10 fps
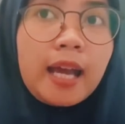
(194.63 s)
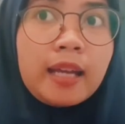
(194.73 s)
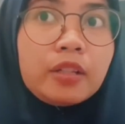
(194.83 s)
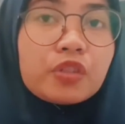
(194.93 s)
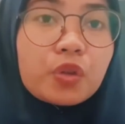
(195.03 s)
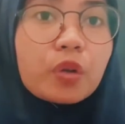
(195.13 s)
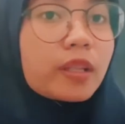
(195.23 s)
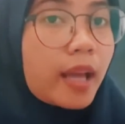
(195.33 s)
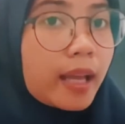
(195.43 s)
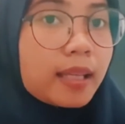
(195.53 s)
and
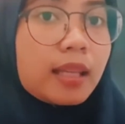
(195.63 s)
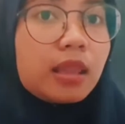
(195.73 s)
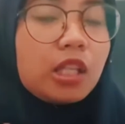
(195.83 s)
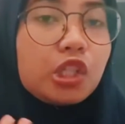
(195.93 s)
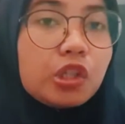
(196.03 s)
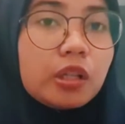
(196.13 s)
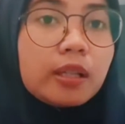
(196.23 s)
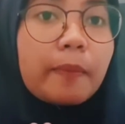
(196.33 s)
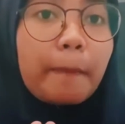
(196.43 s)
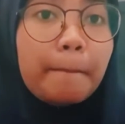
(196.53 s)
so that the teacher
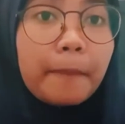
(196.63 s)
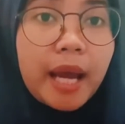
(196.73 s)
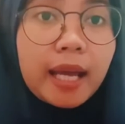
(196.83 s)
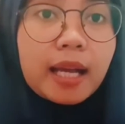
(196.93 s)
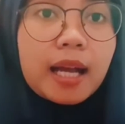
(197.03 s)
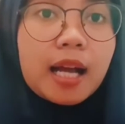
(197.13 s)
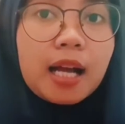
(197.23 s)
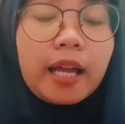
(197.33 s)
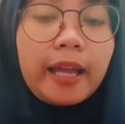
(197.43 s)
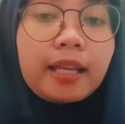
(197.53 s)
make
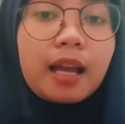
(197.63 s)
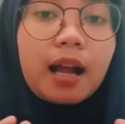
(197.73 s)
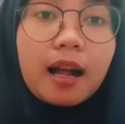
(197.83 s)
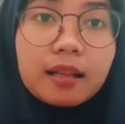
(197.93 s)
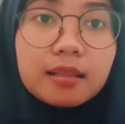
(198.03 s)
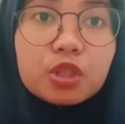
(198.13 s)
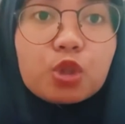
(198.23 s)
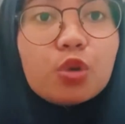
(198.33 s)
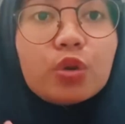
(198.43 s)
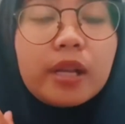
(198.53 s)
and ask
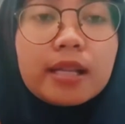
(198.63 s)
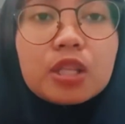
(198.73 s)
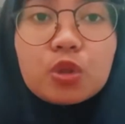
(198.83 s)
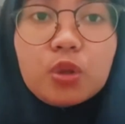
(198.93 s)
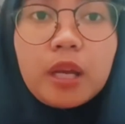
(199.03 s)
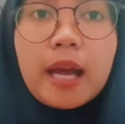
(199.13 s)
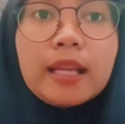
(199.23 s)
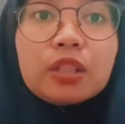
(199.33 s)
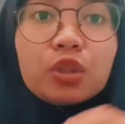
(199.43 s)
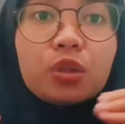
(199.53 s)
to the
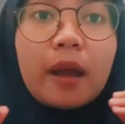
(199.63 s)
student